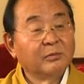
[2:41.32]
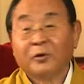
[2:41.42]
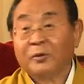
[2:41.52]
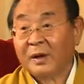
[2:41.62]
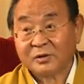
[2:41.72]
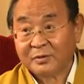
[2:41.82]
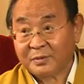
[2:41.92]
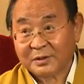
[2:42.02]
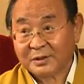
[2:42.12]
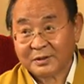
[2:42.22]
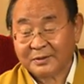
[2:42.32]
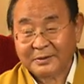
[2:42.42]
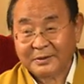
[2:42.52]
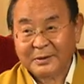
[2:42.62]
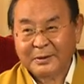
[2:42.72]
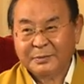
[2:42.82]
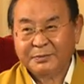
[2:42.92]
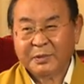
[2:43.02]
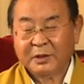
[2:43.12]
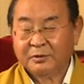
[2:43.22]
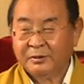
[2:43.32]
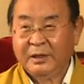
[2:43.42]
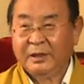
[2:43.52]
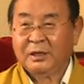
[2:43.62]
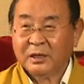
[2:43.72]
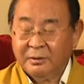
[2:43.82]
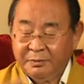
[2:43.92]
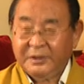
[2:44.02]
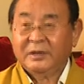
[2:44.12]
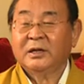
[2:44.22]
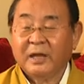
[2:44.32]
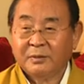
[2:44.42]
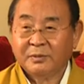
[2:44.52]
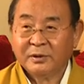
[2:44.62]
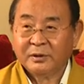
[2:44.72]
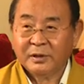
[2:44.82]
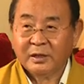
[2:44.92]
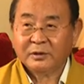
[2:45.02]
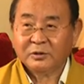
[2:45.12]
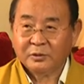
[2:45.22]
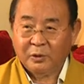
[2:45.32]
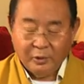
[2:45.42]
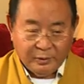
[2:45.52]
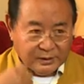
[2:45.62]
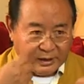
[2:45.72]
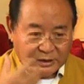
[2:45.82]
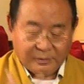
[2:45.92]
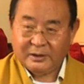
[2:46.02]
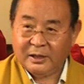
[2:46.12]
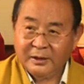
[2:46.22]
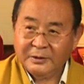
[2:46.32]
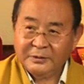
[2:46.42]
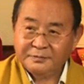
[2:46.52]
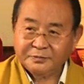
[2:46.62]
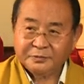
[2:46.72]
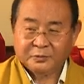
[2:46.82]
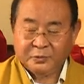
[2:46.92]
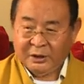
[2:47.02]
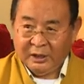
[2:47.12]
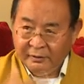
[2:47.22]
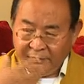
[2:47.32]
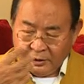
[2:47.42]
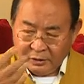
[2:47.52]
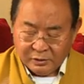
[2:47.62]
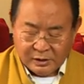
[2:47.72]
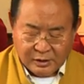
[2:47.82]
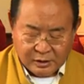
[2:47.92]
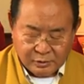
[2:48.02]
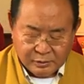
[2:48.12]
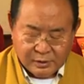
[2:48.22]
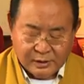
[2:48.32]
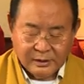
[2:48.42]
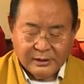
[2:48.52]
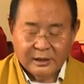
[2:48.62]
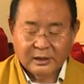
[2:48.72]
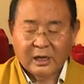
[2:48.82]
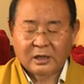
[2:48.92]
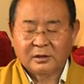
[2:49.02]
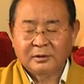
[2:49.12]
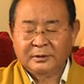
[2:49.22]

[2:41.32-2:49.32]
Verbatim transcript: for measurables. But really, complete enlightenment. Really, always that's what. Whenever you do, you really dedicate.